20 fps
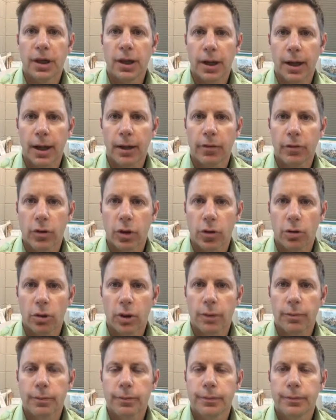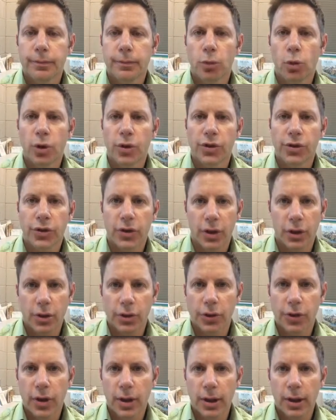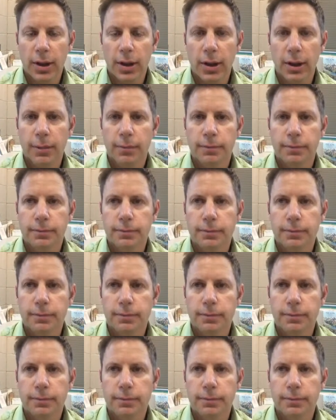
get out of the unit, what skills they need,